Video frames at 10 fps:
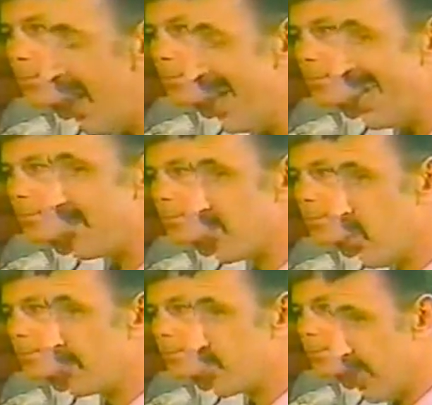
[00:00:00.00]
I have
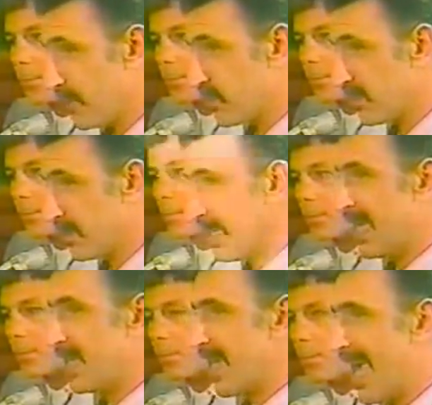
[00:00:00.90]
no objection
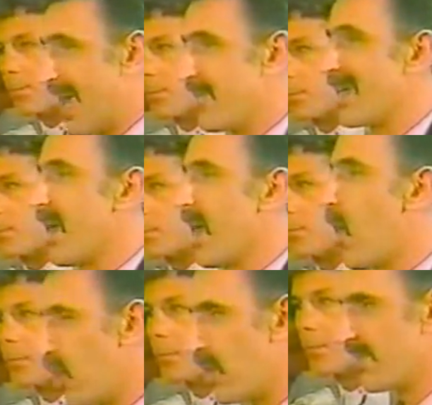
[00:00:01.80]
to having
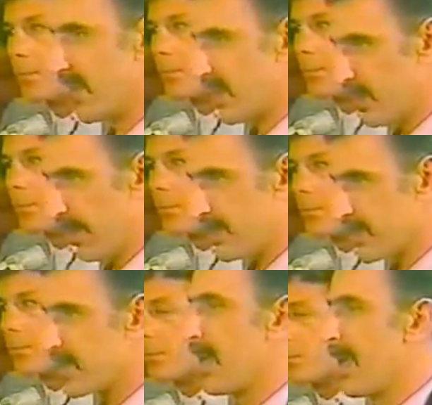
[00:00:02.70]
all of the
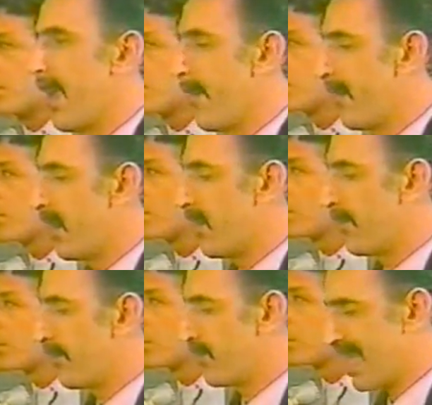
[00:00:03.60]
lyrics
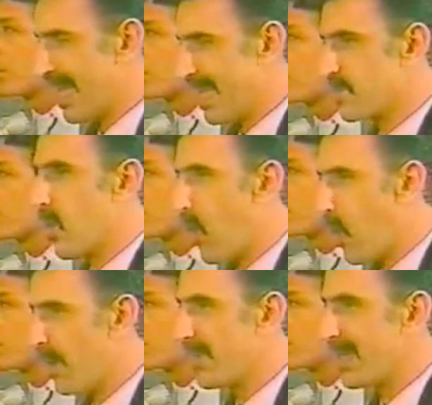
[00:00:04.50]
placed
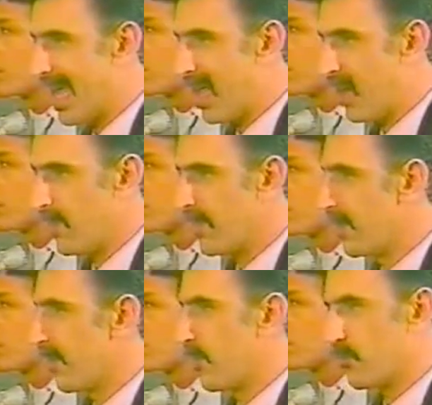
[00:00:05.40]
on the album
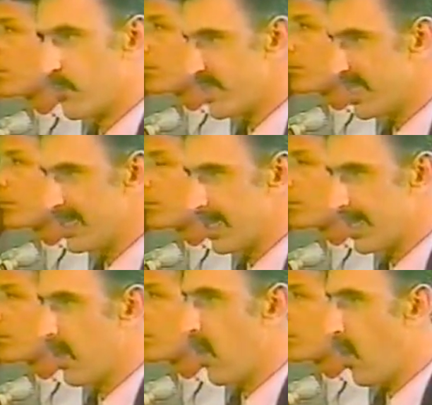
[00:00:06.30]

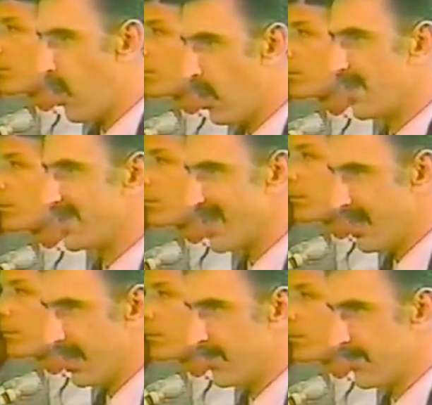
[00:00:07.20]
routinely, all the
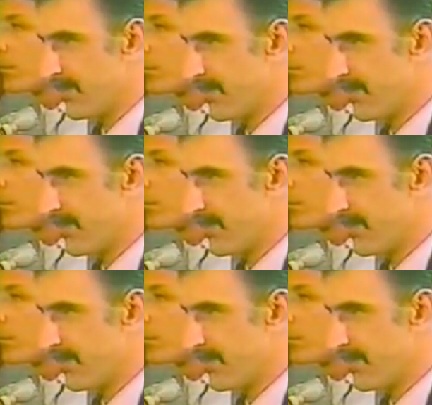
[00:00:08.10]
time.